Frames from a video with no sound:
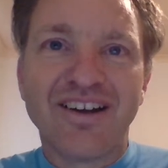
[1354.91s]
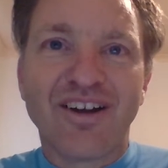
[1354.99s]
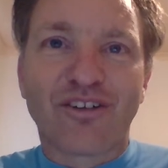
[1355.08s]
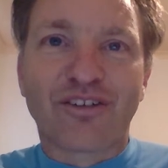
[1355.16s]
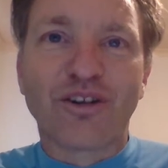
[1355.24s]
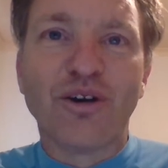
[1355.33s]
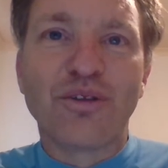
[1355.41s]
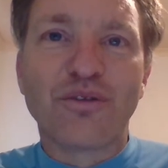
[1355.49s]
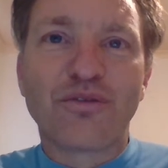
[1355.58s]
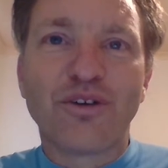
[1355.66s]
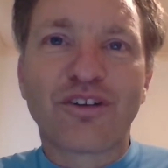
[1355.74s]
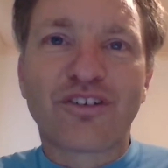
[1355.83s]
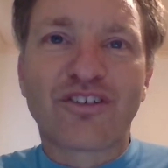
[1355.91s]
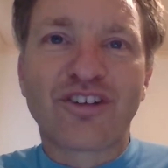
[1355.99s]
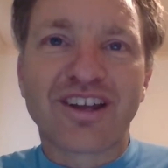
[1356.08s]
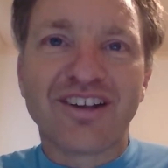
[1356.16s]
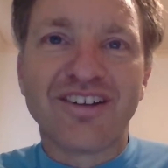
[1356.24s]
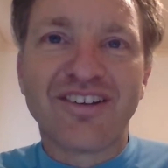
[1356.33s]
So the first
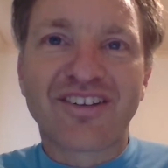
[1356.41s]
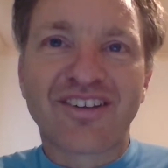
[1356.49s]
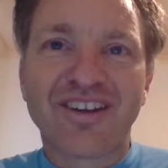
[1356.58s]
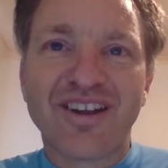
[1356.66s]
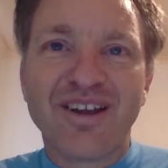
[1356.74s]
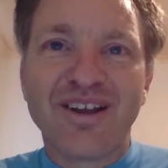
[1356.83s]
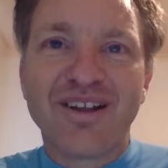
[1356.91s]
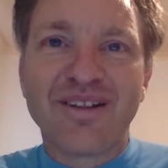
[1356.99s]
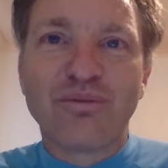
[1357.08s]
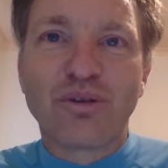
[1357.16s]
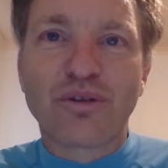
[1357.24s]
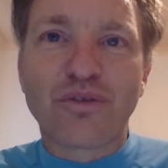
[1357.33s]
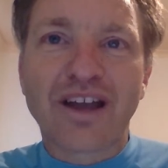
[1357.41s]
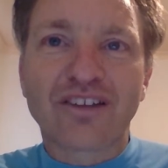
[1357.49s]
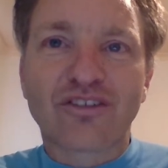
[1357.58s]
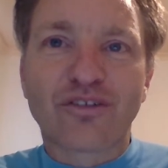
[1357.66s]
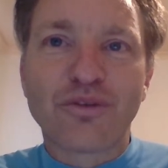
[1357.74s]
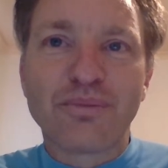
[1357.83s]
chickens would have
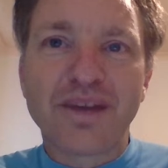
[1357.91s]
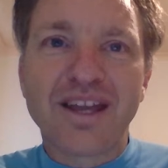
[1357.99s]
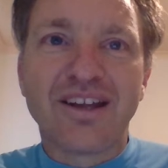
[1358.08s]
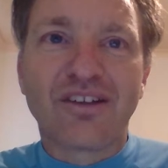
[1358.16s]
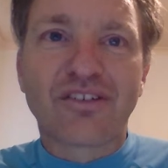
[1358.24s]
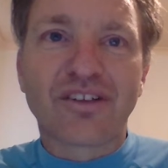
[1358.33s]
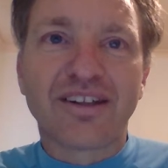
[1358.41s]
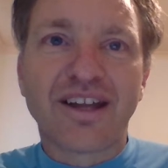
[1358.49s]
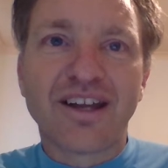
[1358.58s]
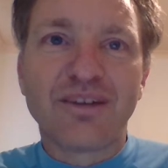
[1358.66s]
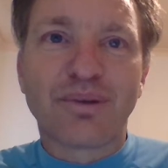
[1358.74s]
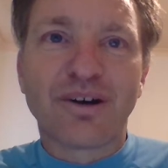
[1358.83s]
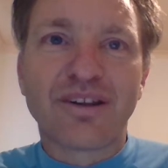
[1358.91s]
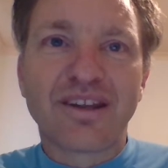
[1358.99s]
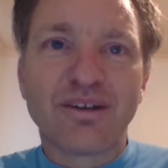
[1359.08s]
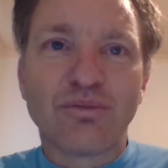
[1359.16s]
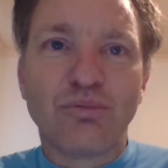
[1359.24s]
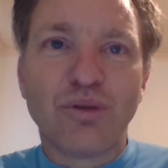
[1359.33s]
hatched from eggs laid by
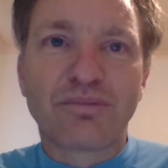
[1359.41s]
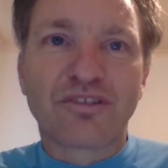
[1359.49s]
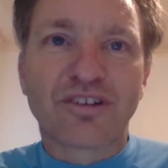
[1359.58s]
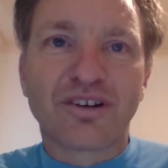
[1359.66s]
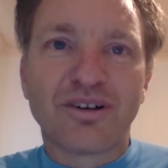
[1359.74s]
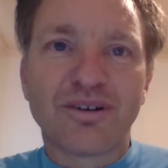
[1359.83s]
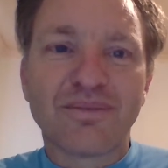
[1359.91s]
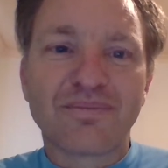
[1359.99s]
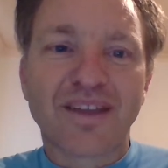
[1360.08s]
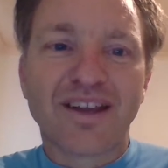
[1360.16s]
their reptile